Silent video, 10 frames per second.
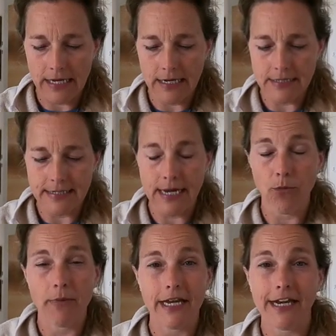It is
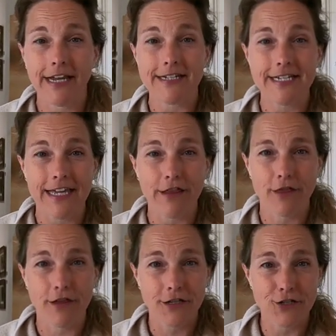now May
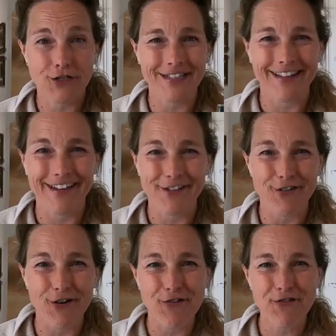19th, just letting
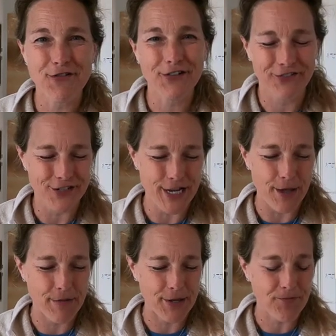you know for
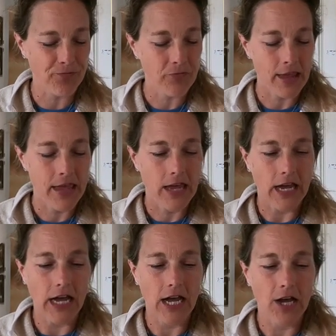timing.
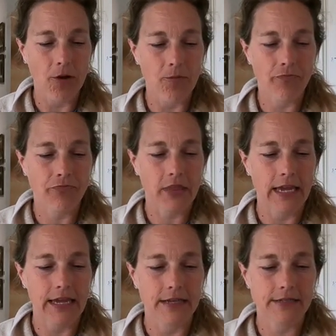
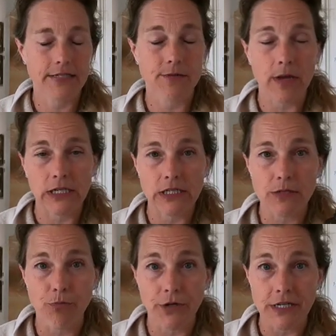It
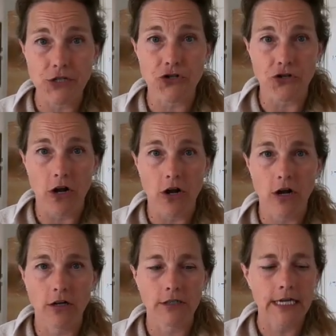smells pretty
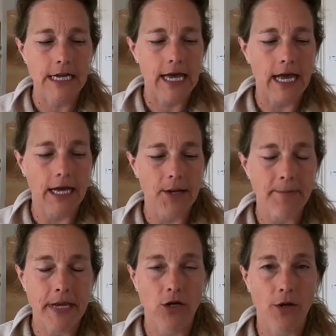strong,
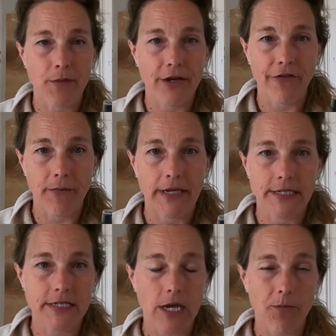may not be
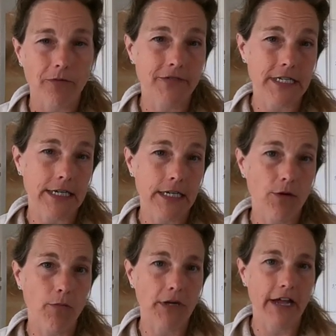everybody's cup of
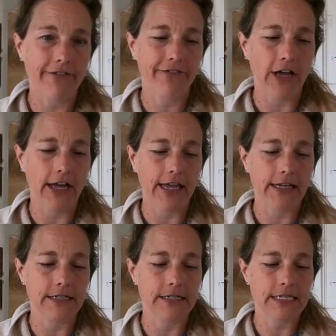tea, but I
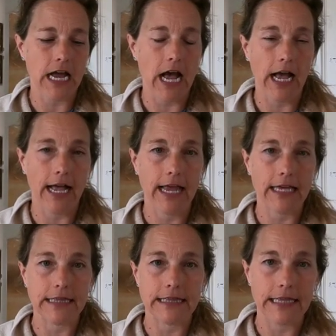find
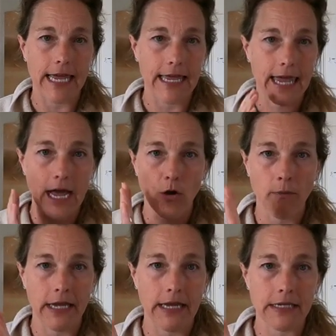I like how
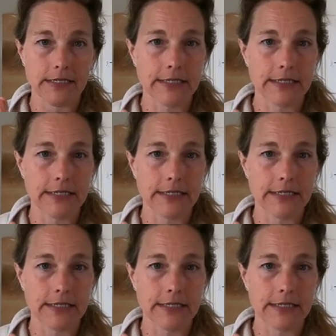my